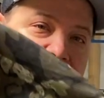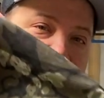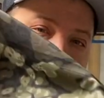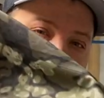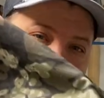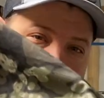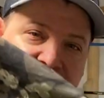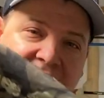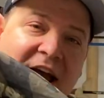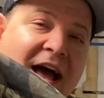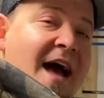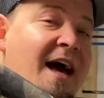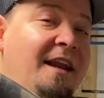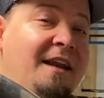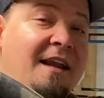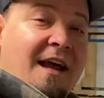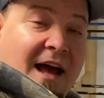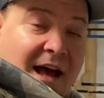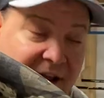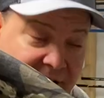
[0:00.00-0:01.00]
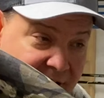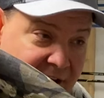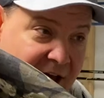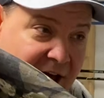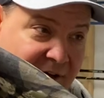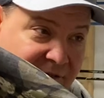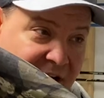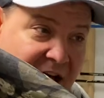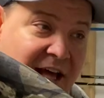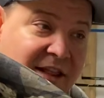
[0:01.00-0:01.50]
if I have
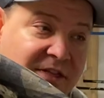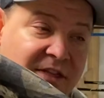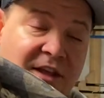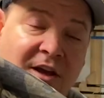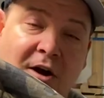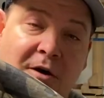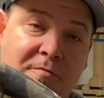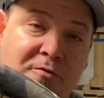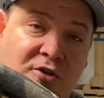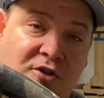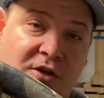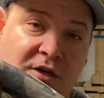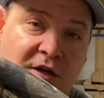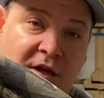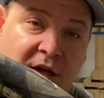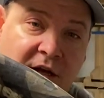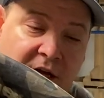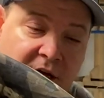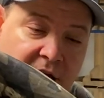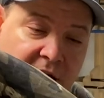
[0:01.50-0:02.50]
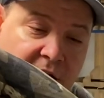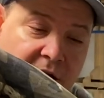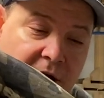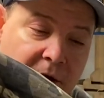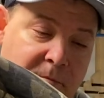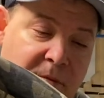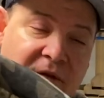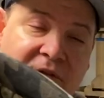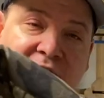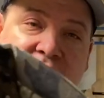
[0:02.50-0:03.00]
had the option
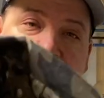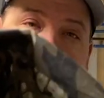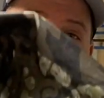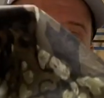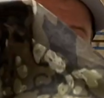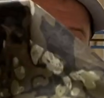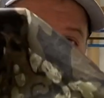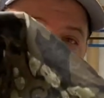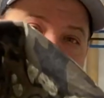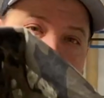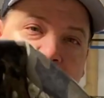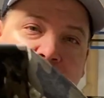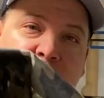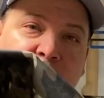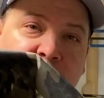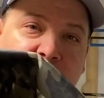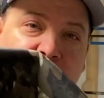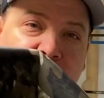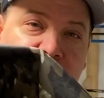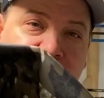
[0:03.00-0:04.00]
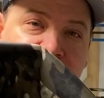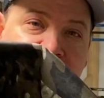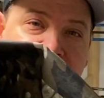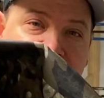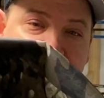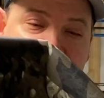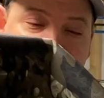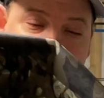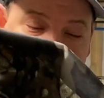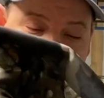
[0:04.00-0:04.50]
before, I would have bought me one of
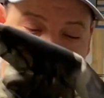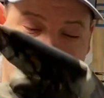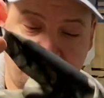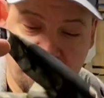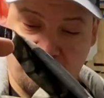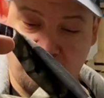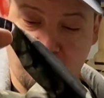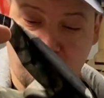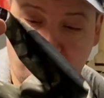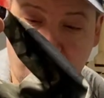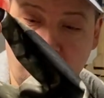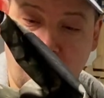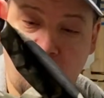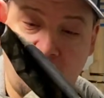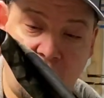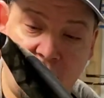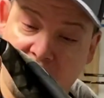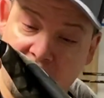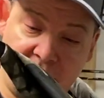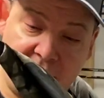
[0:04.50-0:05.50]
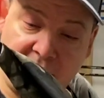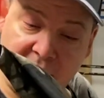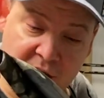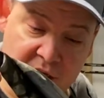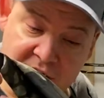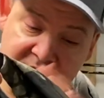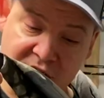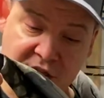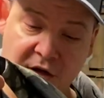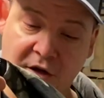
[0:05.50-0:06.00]
these. So
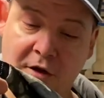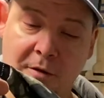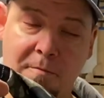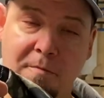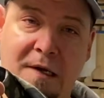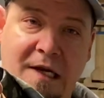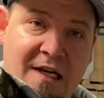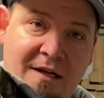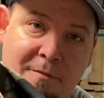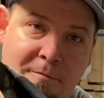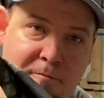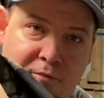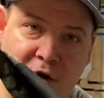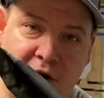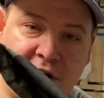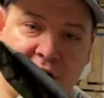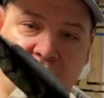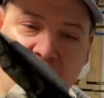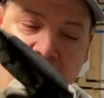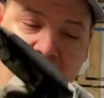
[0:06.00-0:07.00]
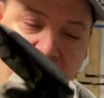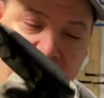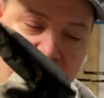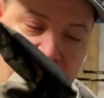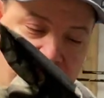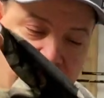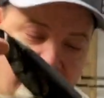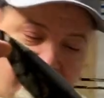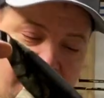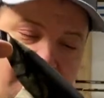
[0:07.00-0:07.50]
it's the complete product
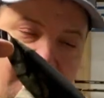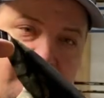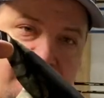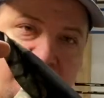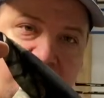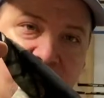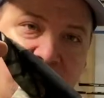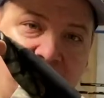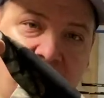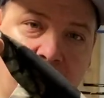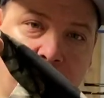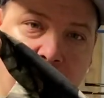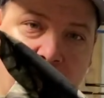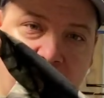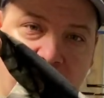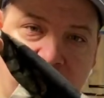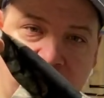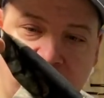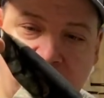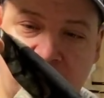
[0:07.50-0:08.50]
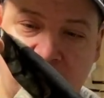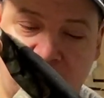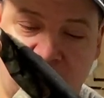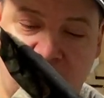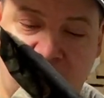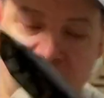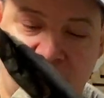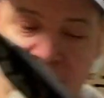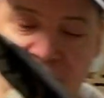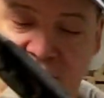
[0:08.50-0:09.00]
line that is available
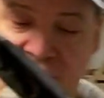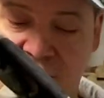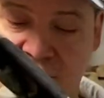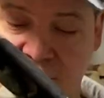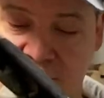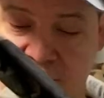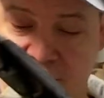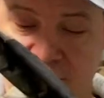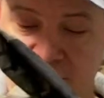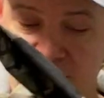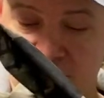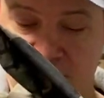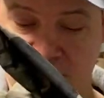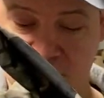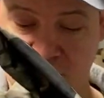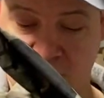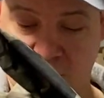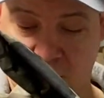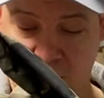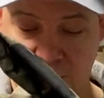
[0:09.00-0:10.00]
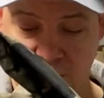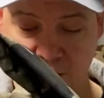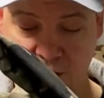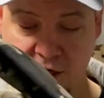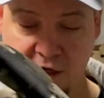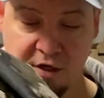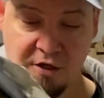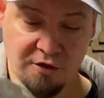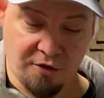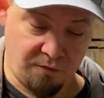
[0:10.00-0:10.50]
in this color.
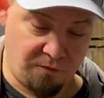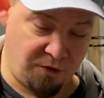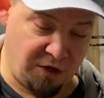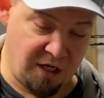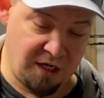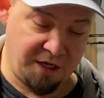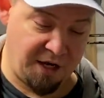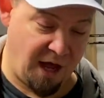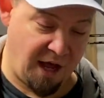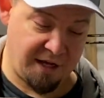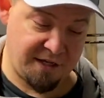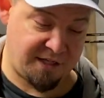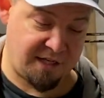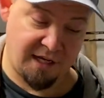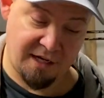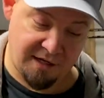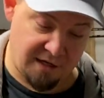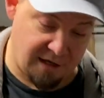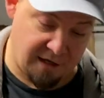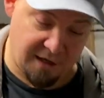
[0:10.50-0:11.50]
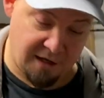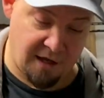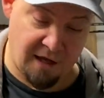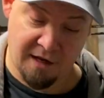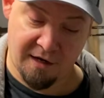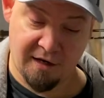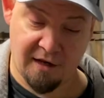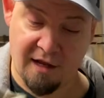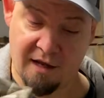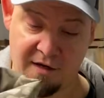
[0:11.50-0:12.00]
So really nice,
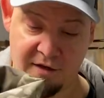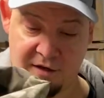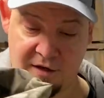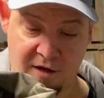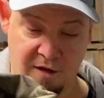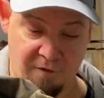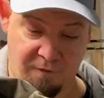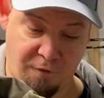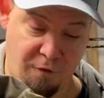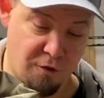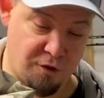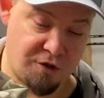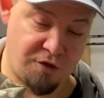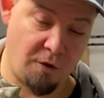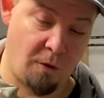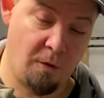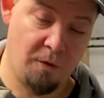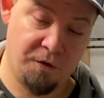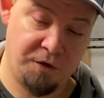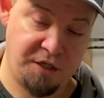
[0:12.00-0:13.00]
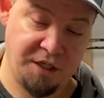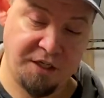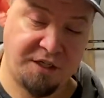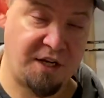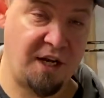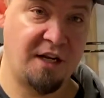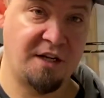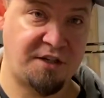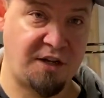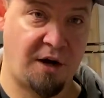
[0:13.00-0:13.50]
and of course all the
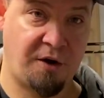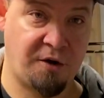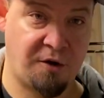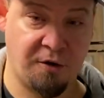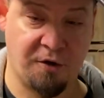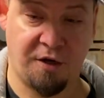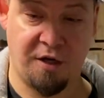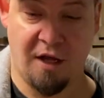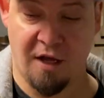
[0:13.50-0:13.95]
details are good